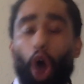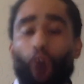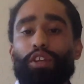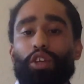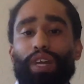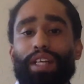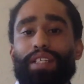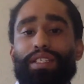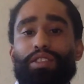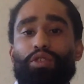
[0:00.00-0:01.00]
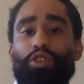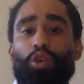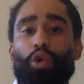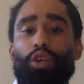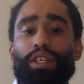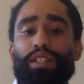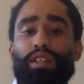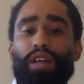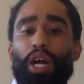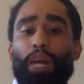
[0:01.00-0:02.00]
after you've understood your audience.